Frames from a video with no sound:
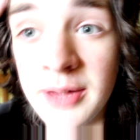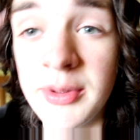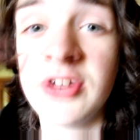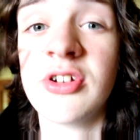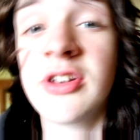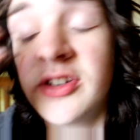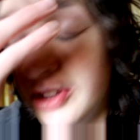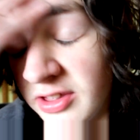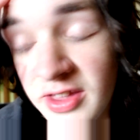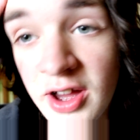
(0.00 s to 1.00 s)
I mentioned
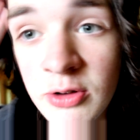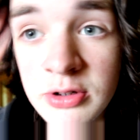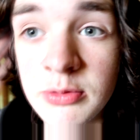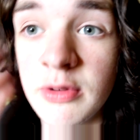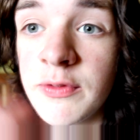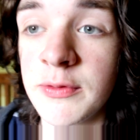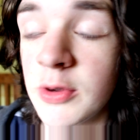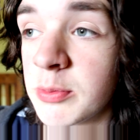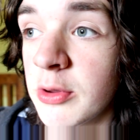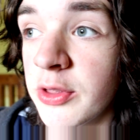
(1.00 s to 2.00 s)
just now, one of the
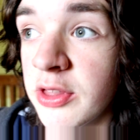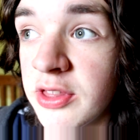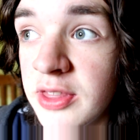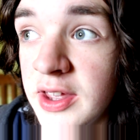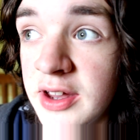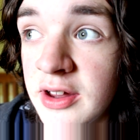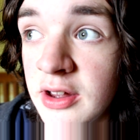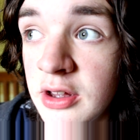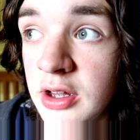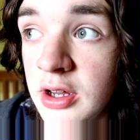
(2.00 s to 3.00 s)
Vlog Brothers, they
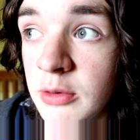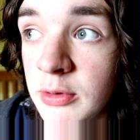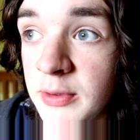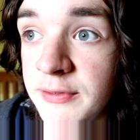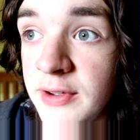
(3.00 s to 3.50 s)
are uh, one of my